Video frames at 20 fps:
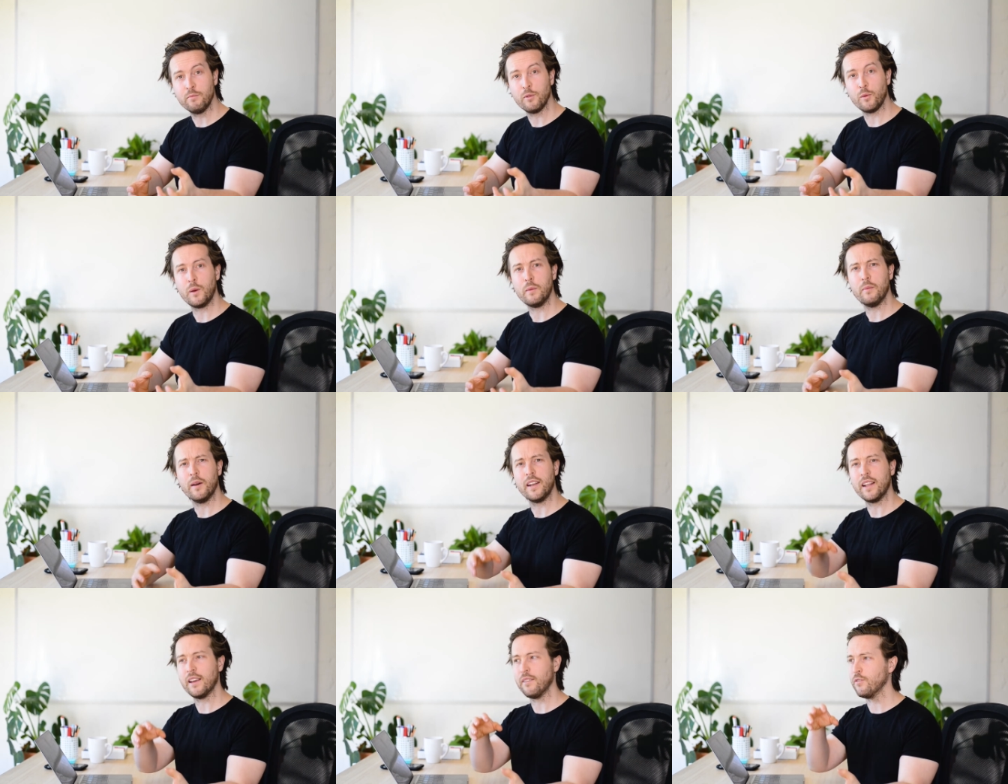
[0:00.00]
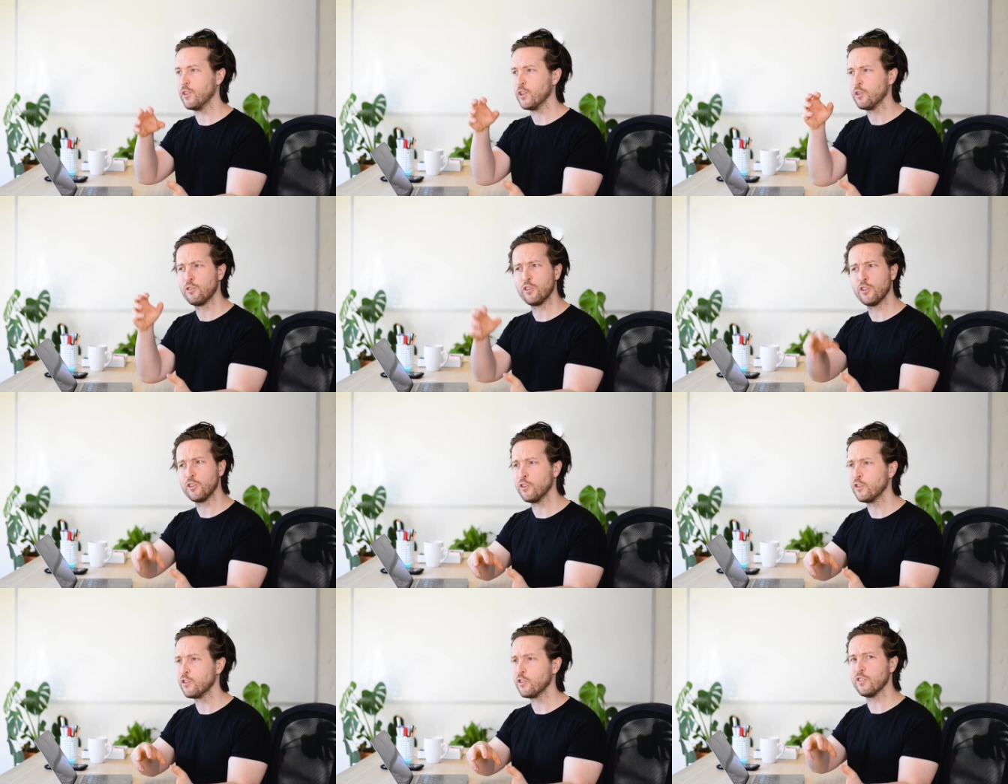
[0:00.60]
but we might have the
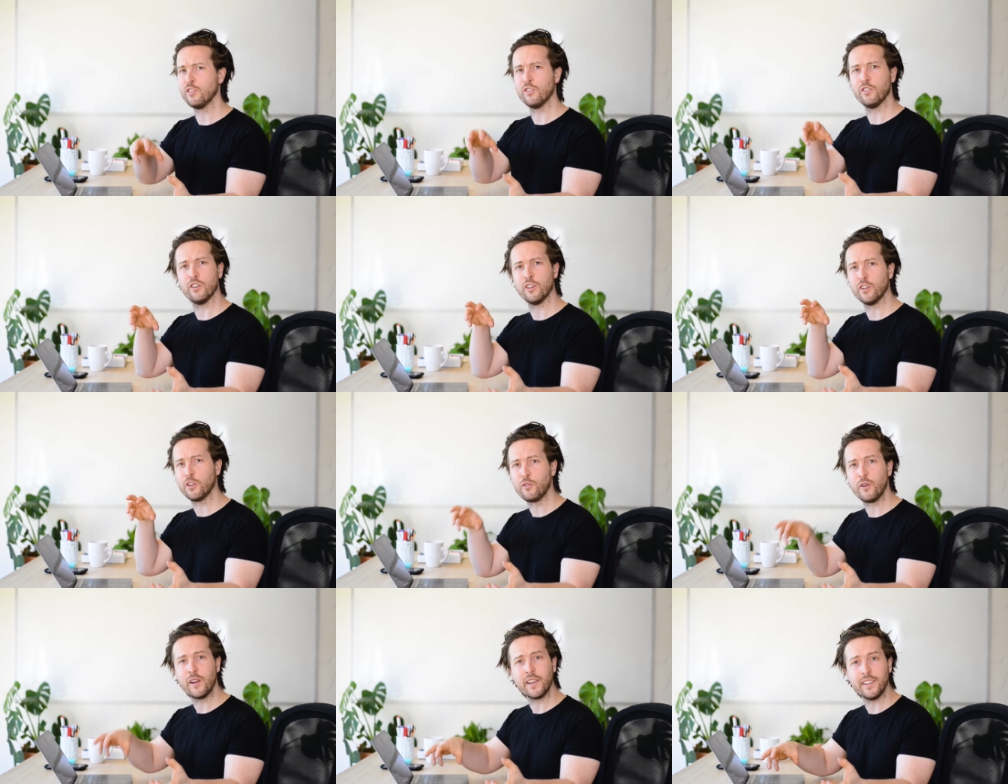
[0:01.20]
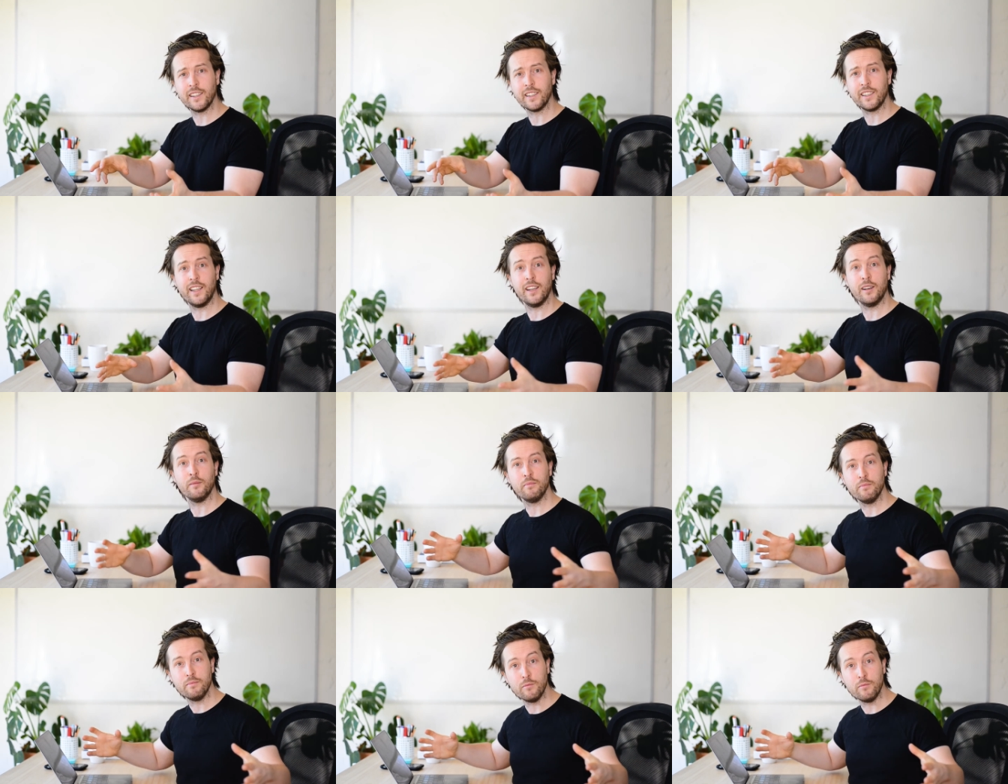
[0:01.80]
church and the cricket club